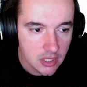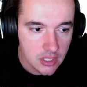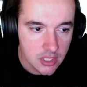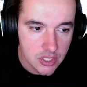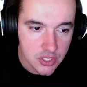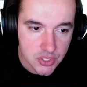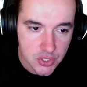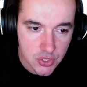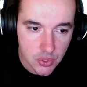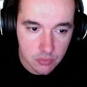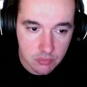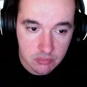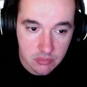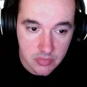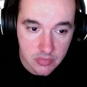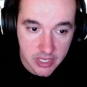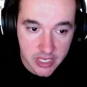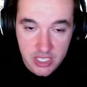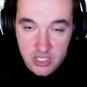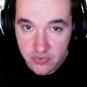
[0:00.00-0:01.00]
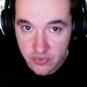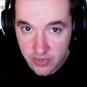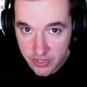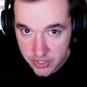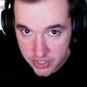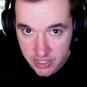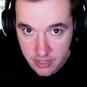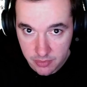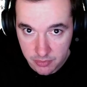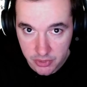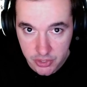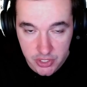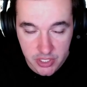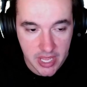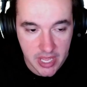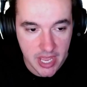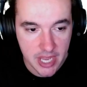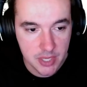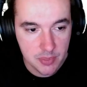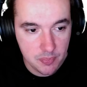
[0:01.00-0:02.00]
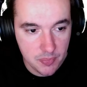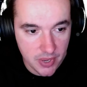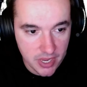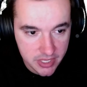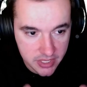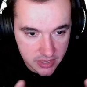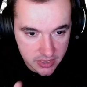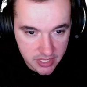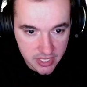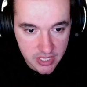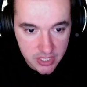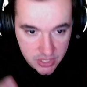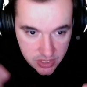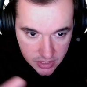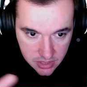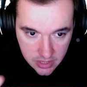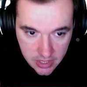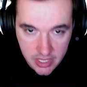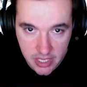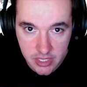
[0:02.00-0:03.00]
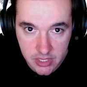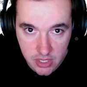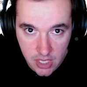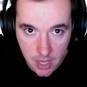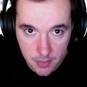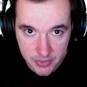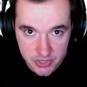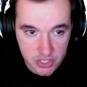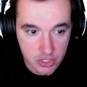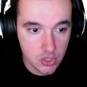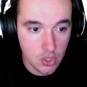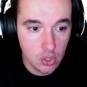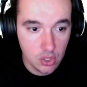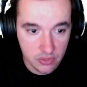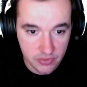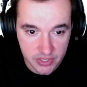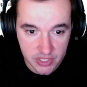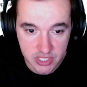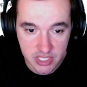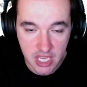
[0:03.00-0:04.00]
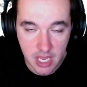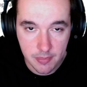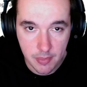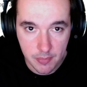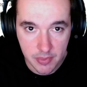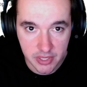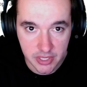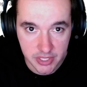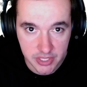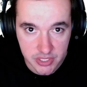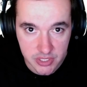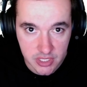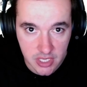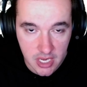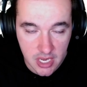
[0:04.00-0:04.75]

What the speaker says: So it is very similar to that, but this encompasses all of these capabilities